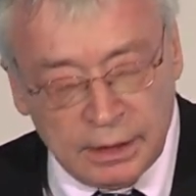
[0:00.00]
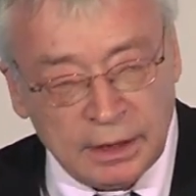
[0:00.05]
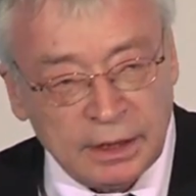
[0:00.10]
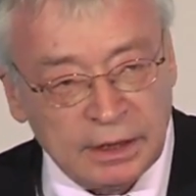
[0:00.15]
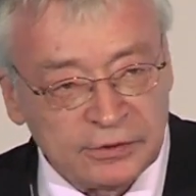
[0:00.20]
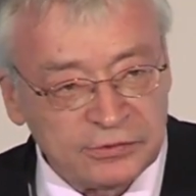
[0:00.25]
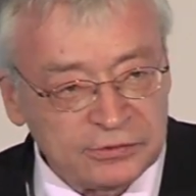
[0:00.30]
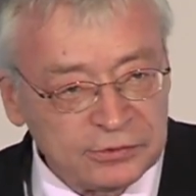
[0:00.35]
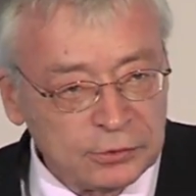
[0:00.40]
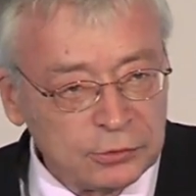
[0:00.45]

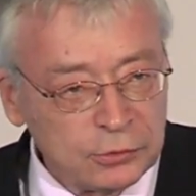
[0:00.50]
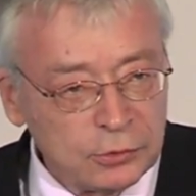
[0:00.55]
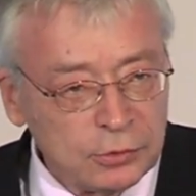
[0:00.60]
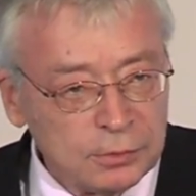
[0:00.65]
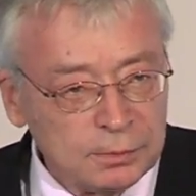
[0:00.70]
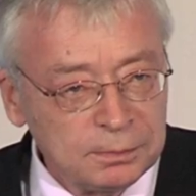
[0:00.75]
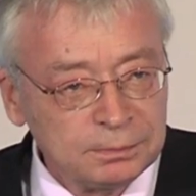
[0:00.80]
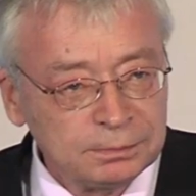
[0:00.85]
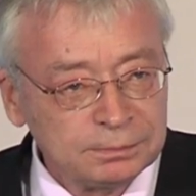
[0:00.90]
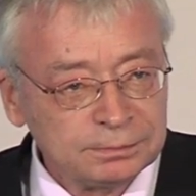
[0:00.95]

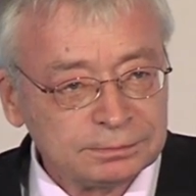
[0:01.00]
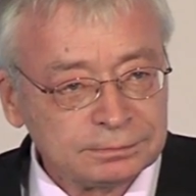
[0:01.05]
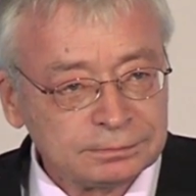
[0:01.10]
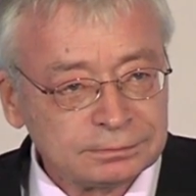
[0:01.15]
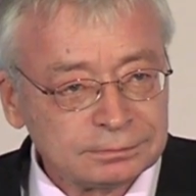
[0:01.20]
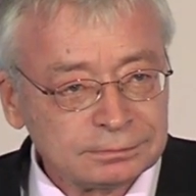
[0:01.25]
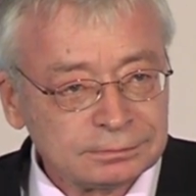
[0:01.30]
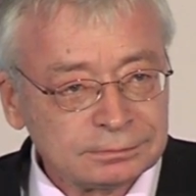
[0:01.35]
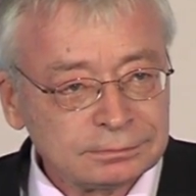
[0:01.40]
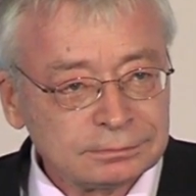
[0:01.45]
Assume
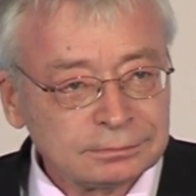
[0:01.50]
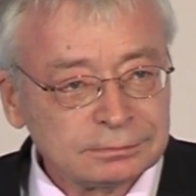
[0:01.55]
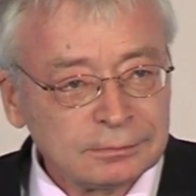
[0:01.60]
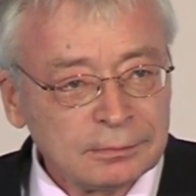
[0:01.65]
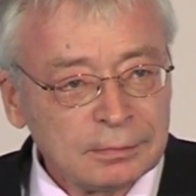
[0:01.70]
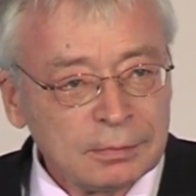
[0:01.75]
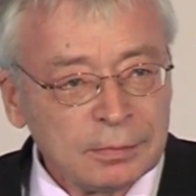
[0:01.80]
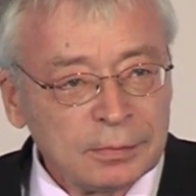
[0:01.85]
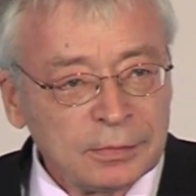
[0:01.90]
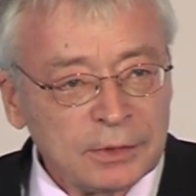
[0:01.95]

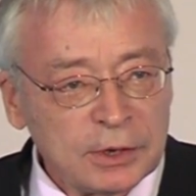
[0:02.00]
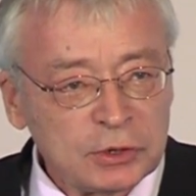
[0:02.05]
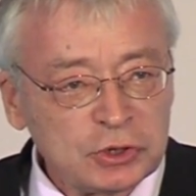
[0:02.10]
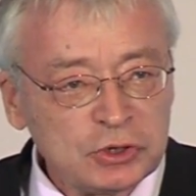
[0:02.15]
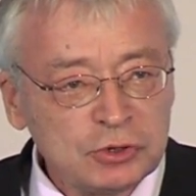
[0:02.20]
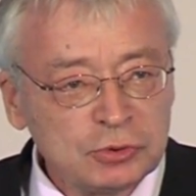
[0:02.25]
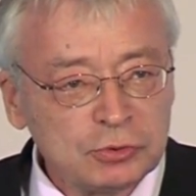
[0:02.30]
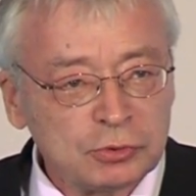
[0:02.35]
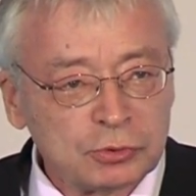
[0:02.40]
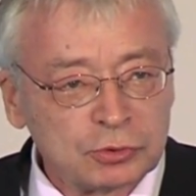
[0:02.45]
that
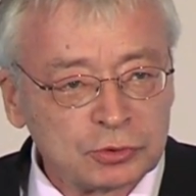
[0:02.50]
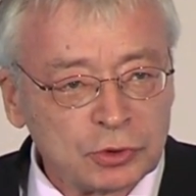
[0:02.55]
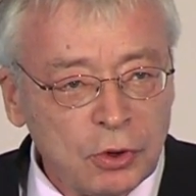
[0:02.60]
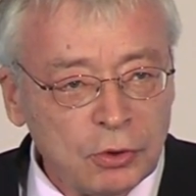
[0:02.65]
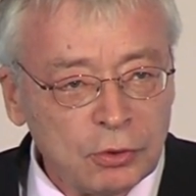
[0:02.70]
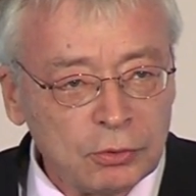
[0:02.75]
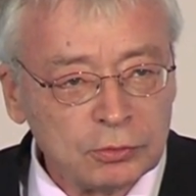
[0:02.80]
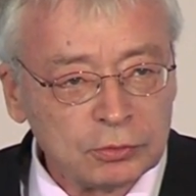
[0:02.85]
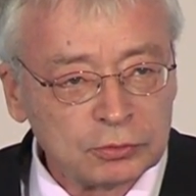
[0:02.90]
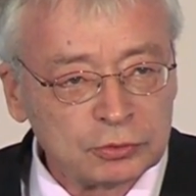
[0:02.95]
you
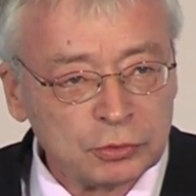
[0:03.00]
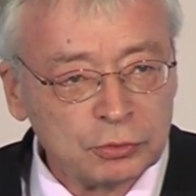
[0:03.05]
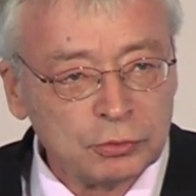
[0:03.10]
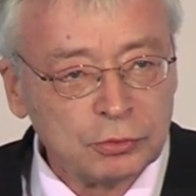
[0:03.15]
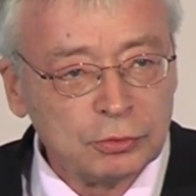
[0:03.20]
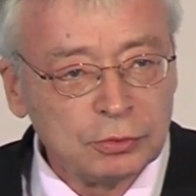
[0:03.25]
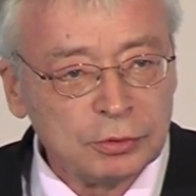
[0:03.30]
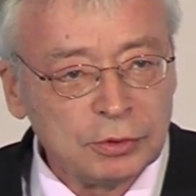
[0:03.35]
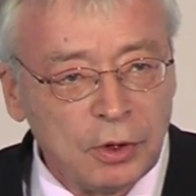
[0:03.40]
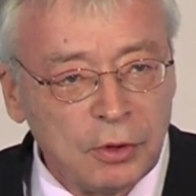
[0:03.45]

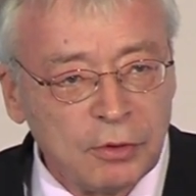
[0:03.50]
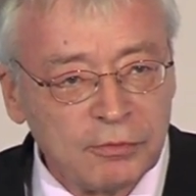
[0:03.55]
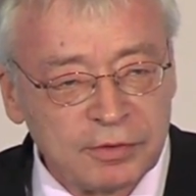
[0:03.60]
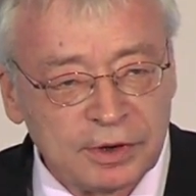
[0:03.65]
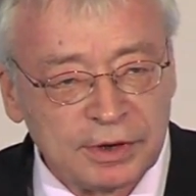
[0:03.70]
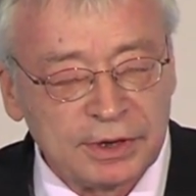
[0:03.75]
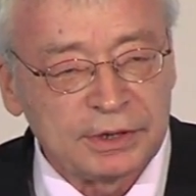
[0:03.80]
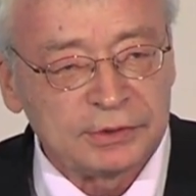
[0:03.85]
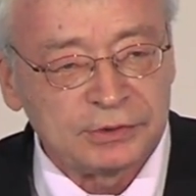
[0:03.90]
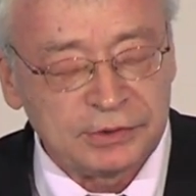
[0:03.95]
rule
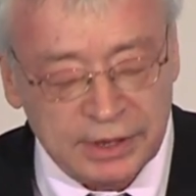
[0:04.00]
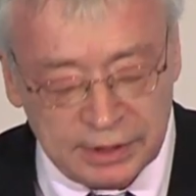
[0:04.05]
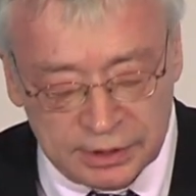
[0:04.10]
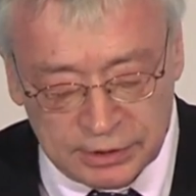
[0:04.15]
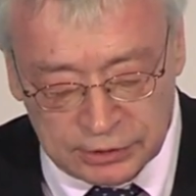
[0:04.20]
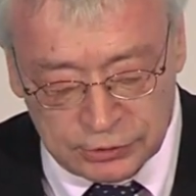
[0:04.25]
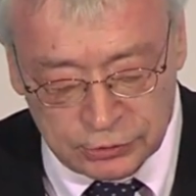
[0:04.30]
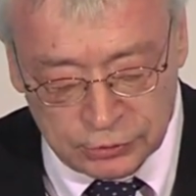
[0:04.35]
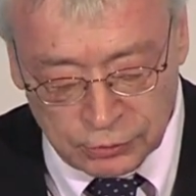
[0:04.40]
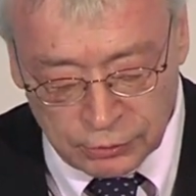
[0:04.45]
over a
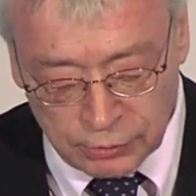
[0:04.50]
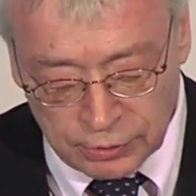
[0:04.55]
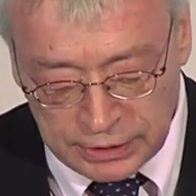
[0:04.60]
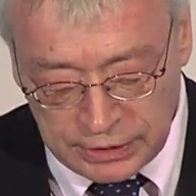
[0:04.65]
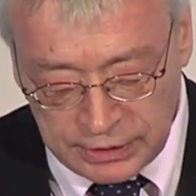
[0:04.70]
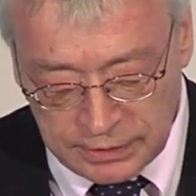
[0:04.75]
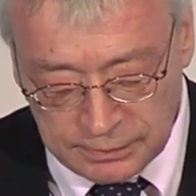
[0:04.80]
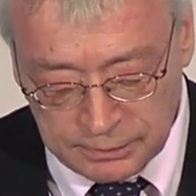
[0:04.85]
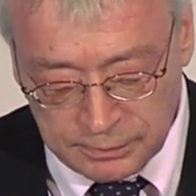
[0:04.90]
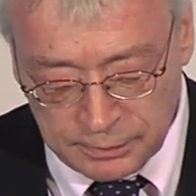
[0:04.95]

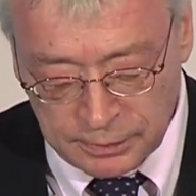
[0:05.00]
territory